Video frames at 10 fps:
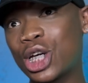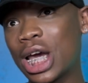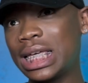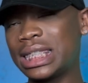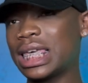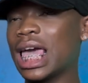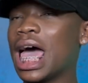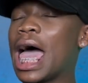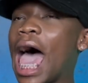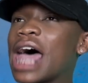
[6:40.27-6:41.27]
Crazy.
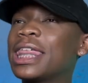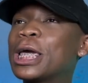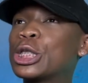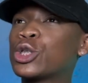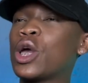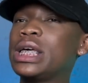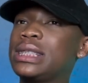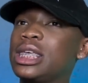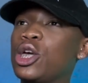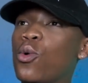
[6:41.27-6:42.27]
I think it's
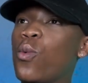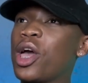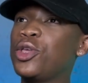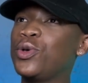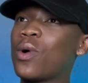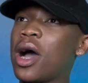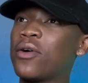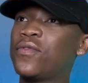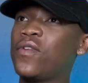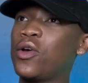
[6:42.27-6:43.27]
crazy when you are
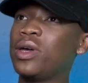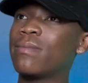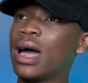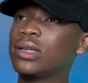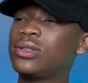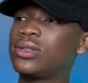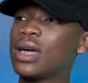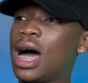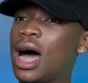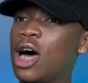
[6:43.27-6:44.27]
very much
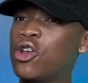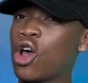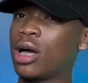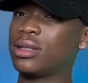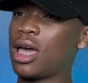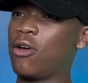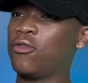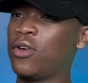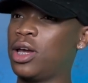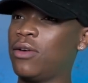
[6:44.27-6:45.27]
not a
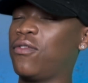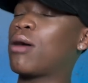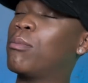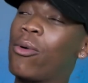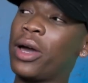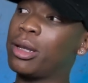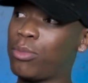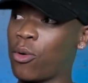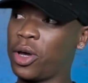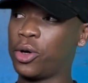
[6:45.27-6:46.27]
very flamboyant
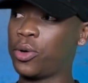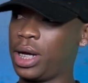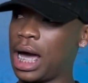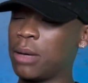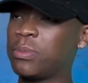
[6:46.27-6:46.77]
boy growing up.